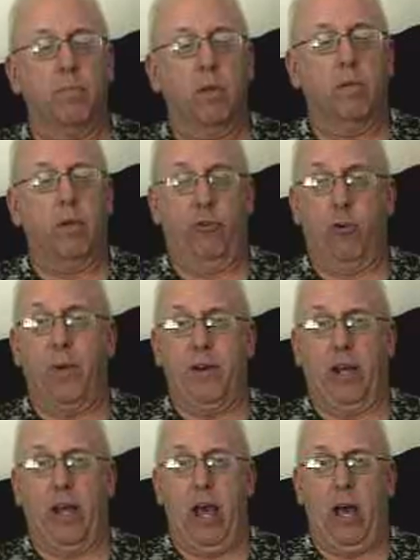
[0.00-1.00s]
And so he dug
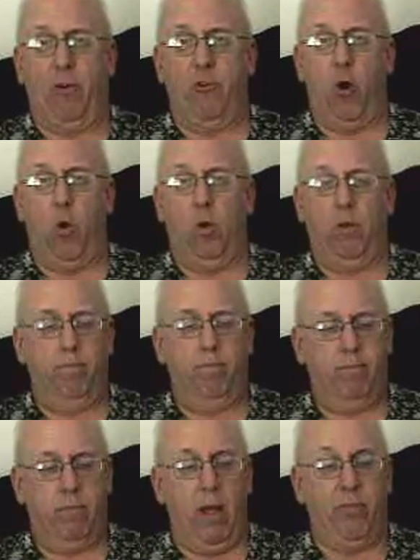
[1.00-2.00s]
a hellish hole
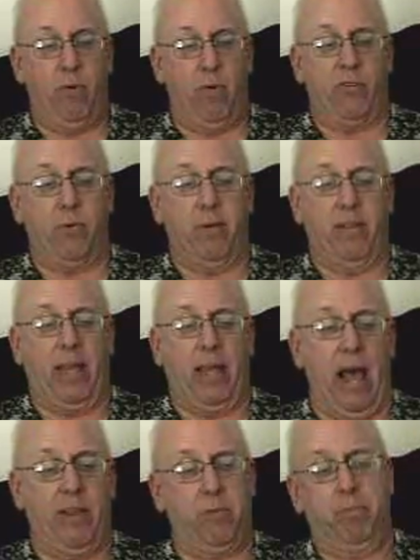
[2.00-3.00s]
and thrust him in the
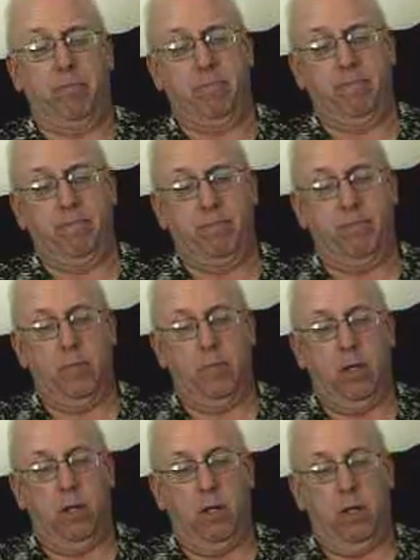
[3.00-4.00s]
chasm.
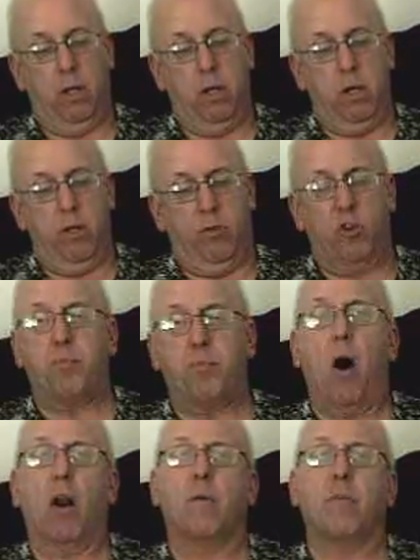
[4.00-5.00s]
The
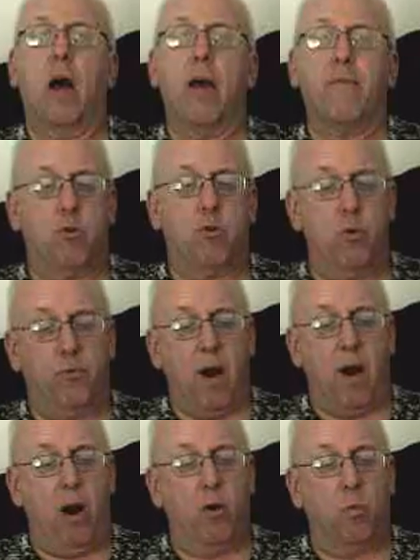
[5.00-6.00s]
spawn of life grew
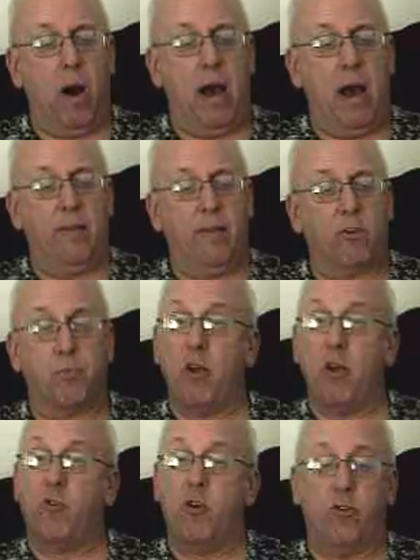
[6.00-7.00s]
far and wide. The
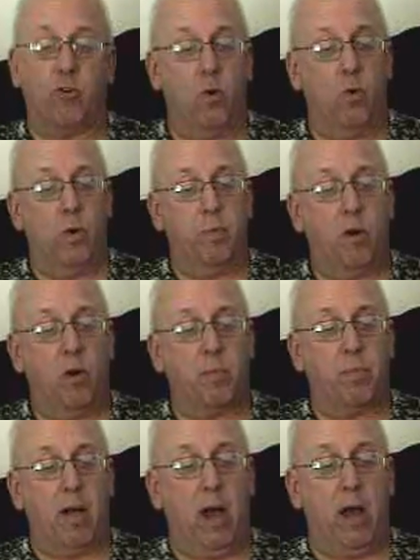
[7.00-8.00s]
species grew and
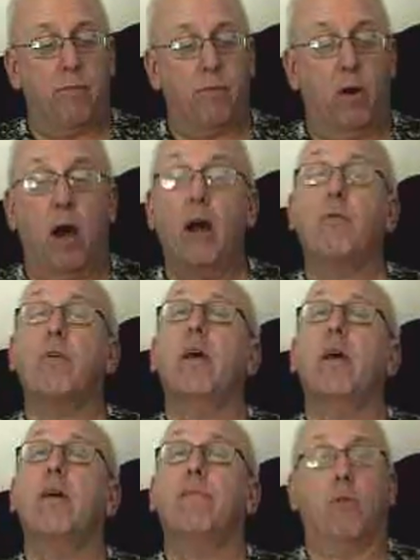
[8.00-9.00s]
multiplied. For hundreds
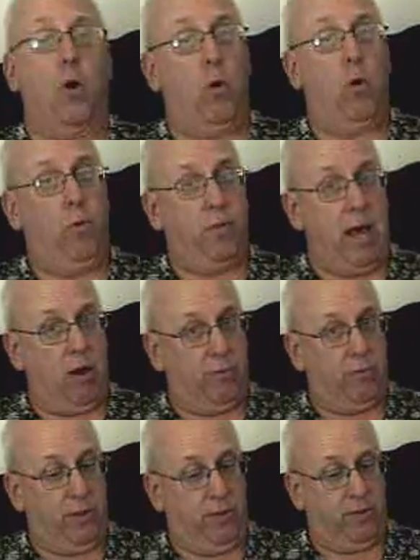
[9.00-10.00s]
lived, though
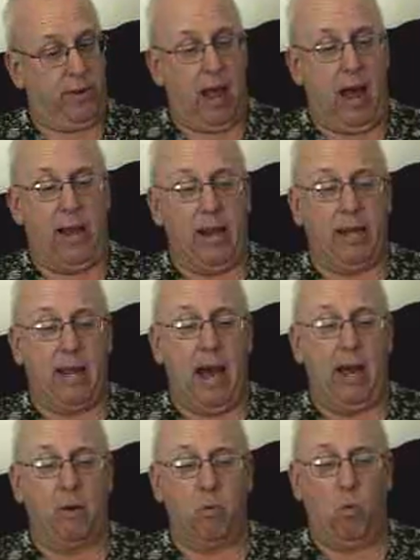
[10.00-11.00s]
thousands died.
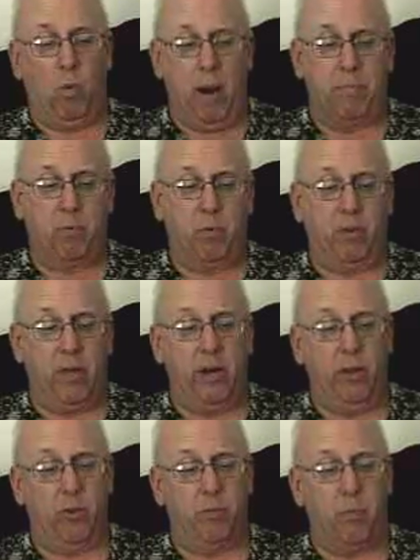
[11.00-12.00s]
God wept within
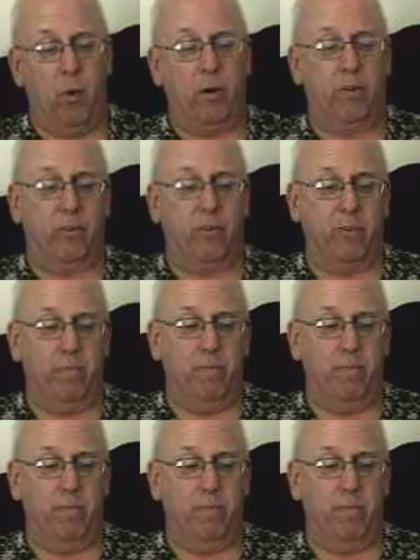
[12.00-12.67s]
his portals.